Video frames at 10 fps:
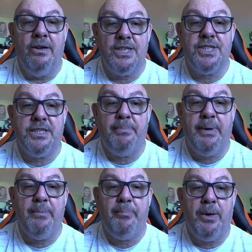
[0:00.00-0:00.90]
unless it's a
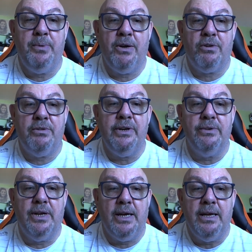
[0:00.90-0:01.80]
pit pony or a
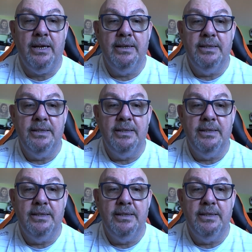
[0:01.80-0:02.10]
donkey.